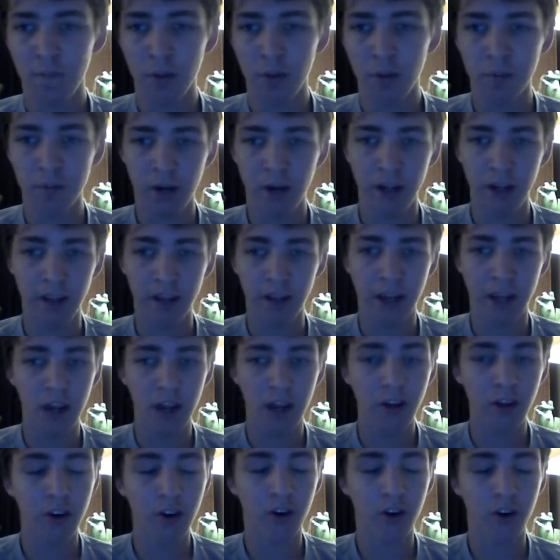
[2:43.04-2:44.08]
But the
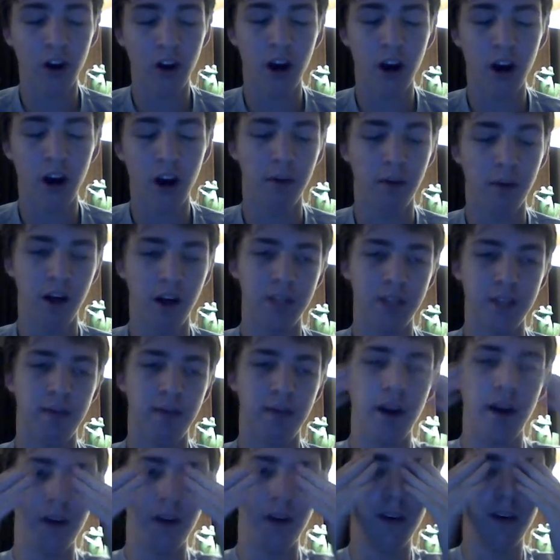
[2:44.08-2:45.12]
Killer Croc boss
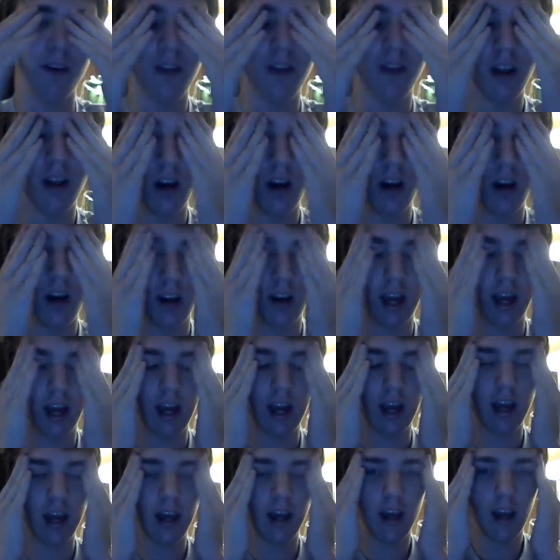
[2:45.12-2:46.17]
battle,
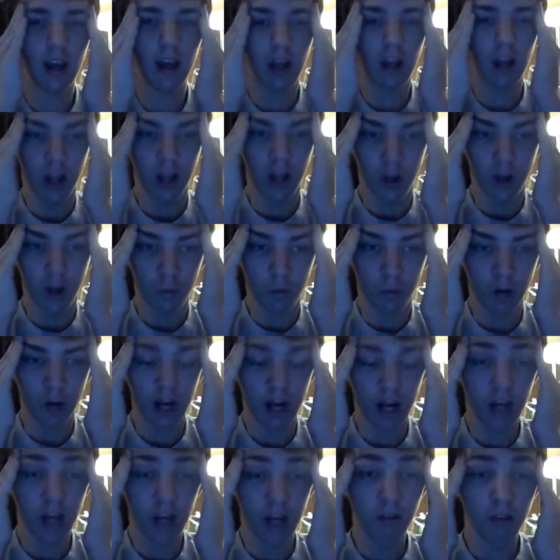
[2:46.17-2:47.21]
okay? When
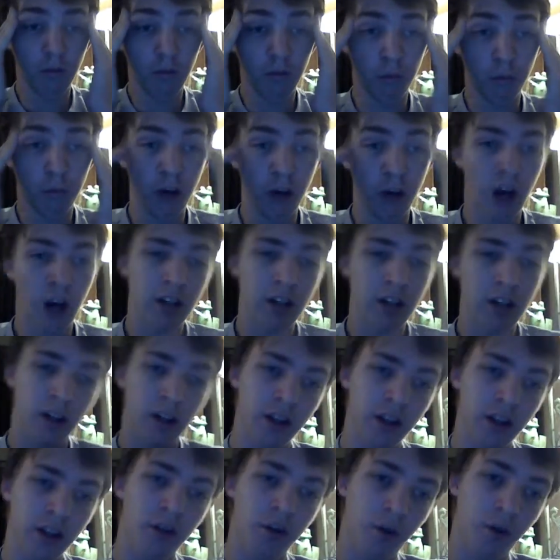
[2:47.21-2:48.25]
I knocked on the
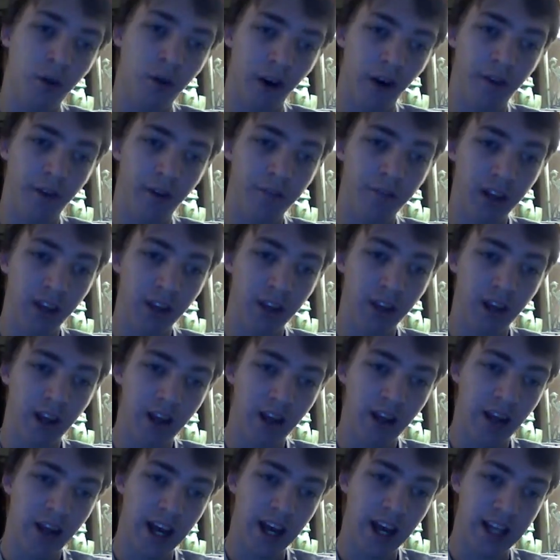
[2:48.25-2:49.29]
door
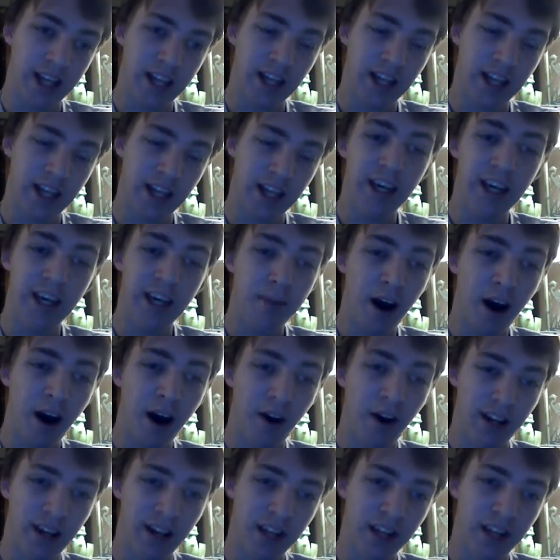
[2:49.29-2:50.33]
and it said keep out,
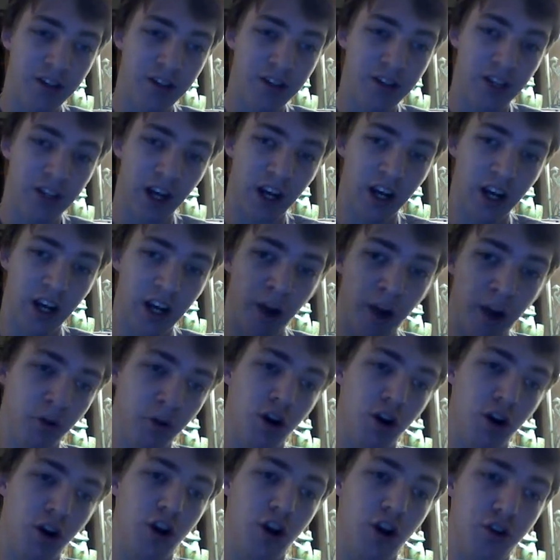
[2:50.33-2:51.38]
and he was just like, I'm gonna
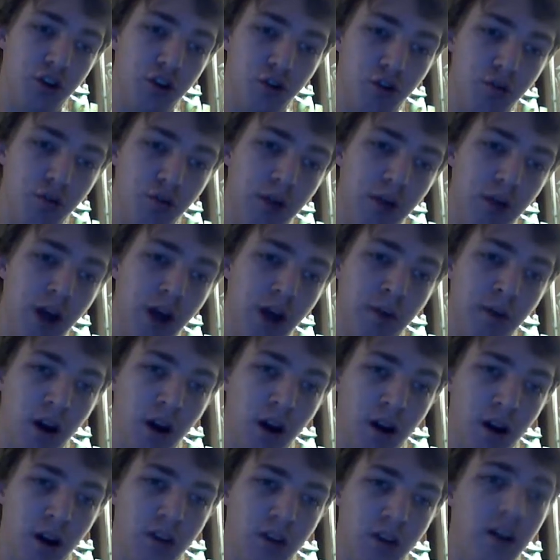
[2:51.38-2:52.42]
eat you,
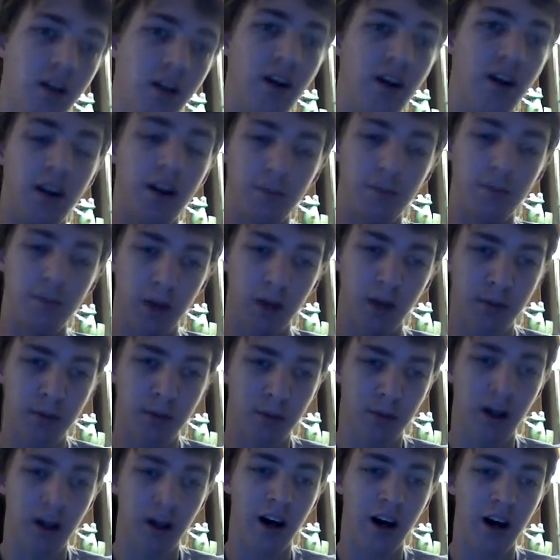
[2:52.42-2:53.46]
Batman, blah blah
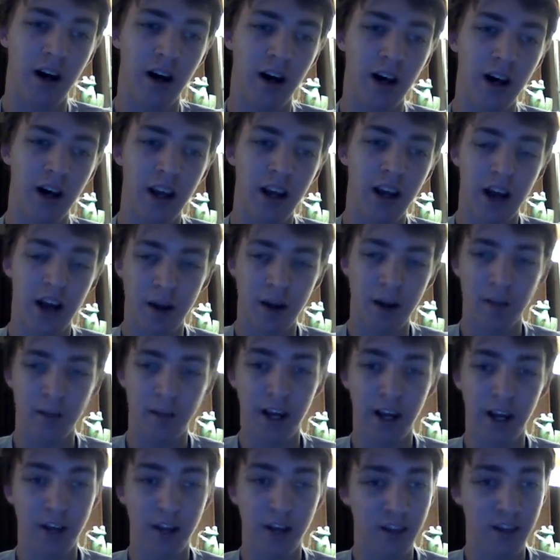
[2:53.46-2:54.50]
blah, I'm
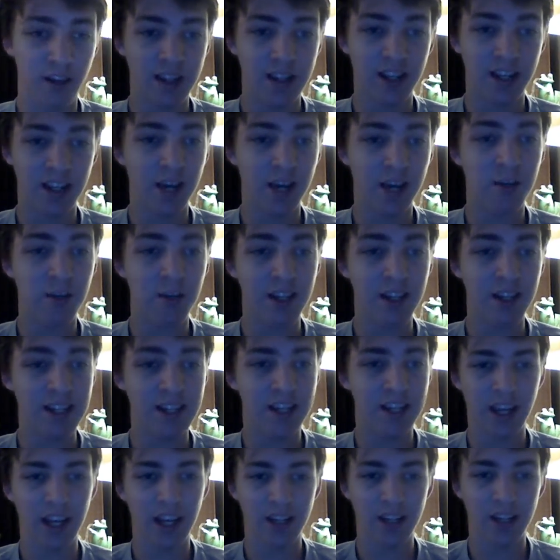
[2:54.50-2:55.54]
like, this is gonna be the
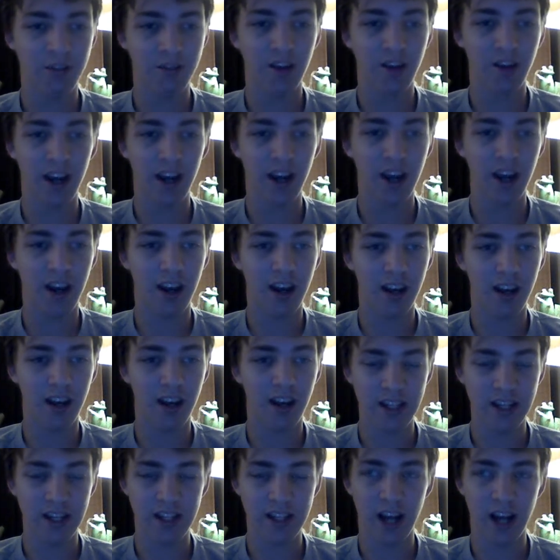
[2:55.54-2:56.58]
sickest fight,
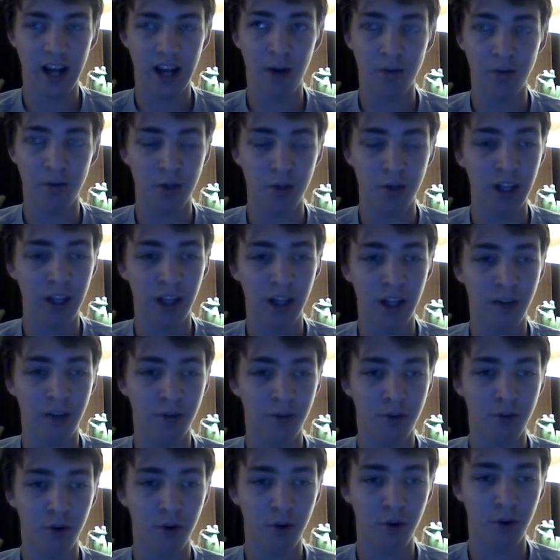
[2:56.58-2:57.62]
because I was really looking
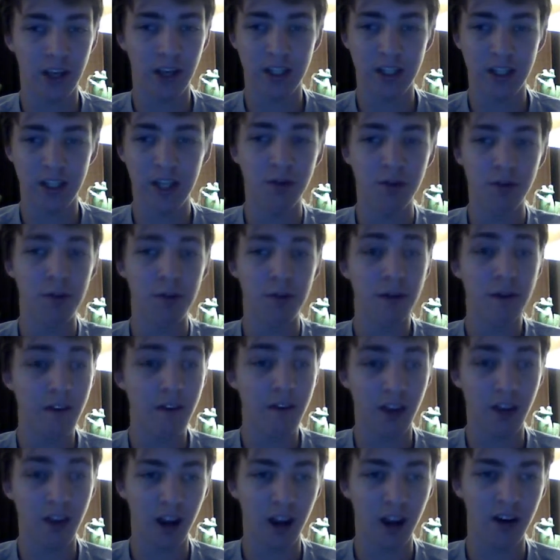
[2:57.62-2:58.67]
forward, because he's one of my
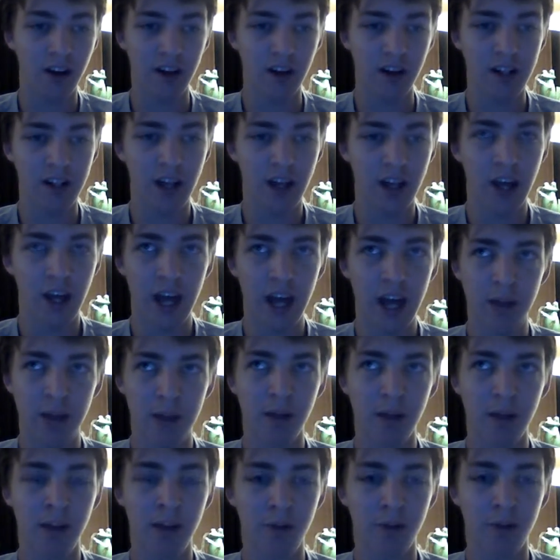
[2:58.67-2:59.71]
favorite characters, and I'm
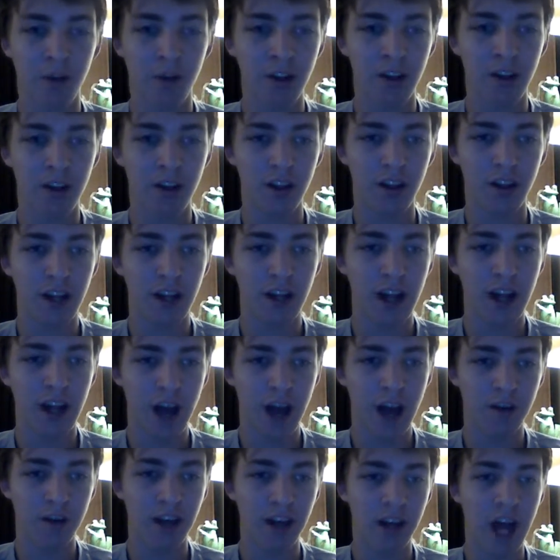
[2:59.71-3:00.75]
looking forward to
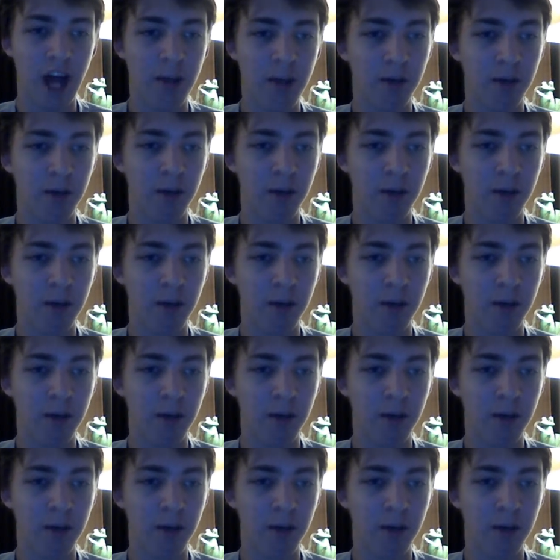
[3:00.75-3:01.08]
having an epic